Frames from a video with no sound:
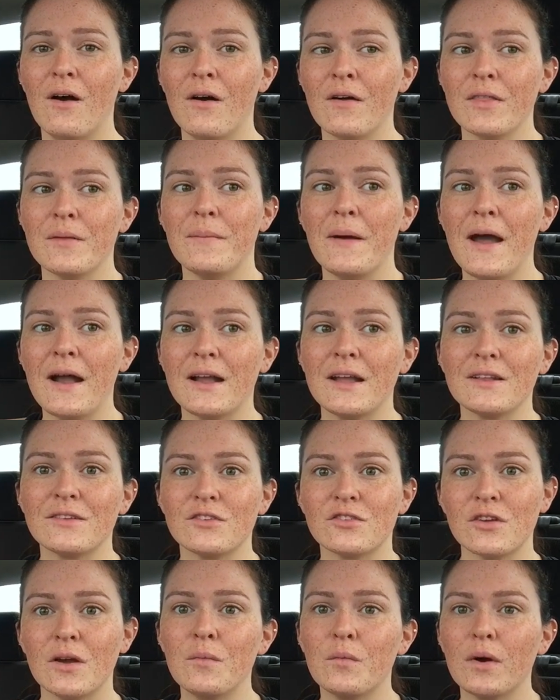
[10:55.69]
on the package
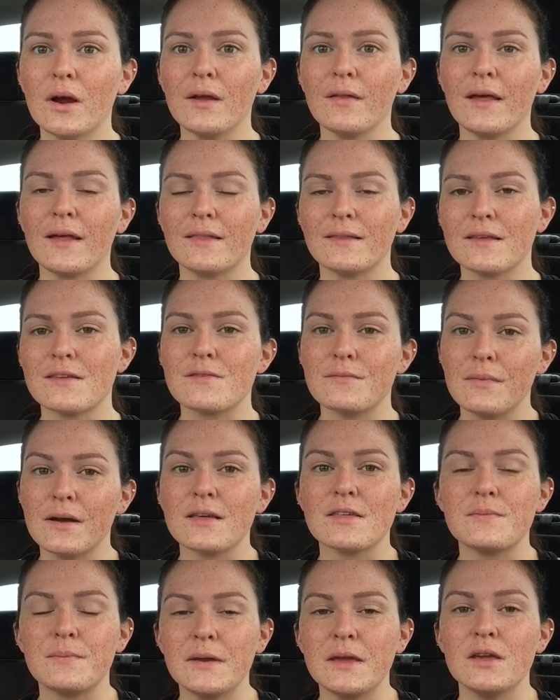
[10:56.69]
somewhere, like, this
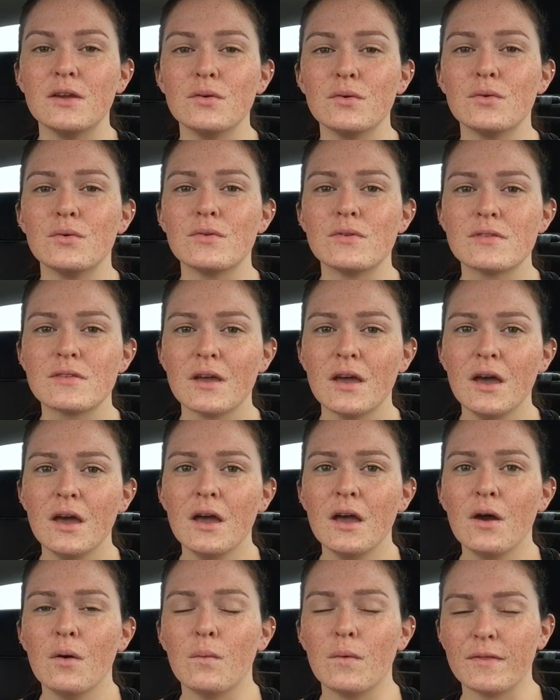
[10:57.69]
must be used
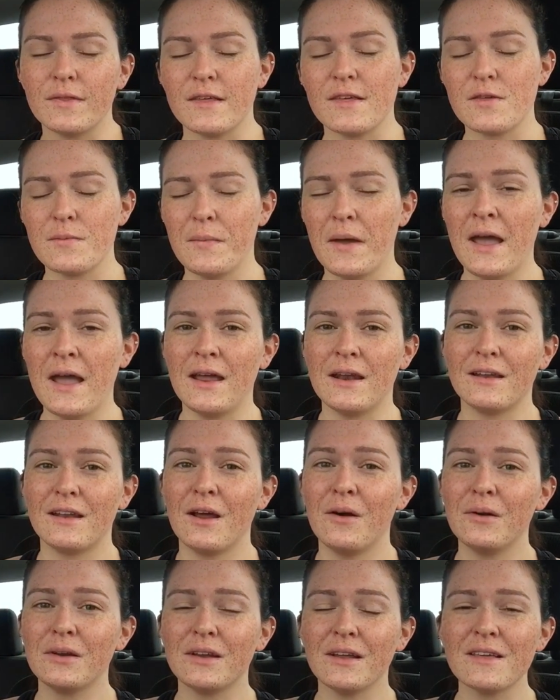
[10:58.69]
with this band.
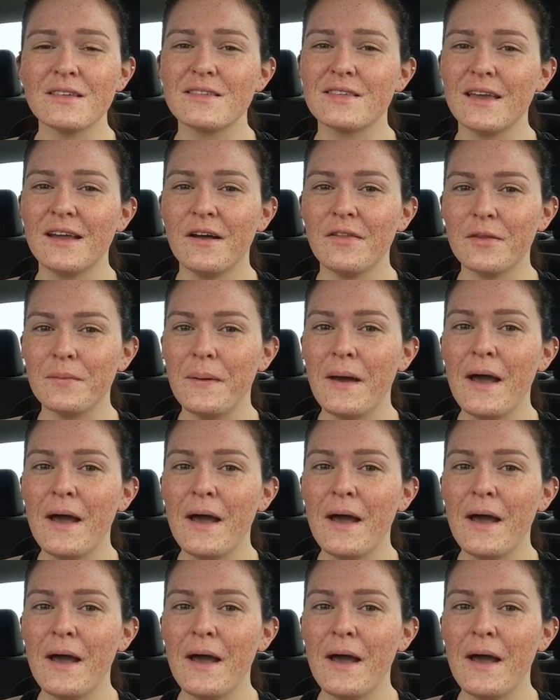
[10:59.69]
Now, it does say on the